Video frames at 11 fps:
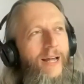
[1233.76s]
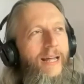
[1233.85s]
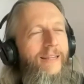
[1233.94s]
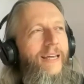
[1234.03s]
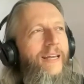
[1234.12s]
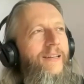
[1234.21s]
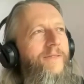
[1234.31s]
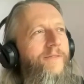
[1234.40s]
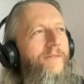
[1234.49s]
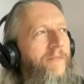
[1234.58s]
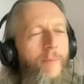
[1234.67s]
at the end
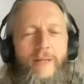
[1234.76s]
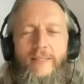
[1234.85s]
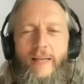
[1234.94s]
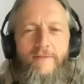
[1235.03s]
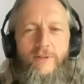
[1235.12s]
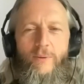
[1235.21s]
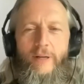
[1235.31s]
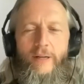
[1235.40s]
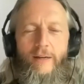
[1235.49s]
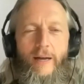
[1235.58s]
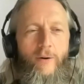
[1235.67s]
of everybody's life
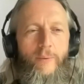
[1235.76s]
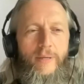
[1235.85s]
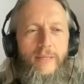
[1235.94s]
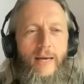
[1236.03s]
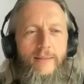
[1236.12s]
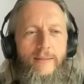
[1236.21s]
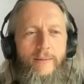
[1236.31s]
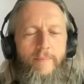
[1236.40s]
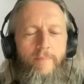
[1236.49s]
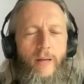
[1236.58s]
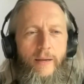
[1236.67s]
story, I always ask
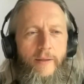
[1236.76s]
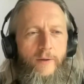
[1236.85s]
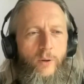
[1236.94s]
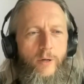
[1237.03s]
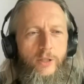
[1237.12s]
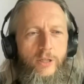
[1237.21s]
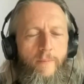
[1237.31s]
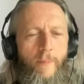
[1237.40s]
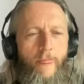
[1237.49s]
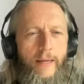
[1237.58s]
them another question.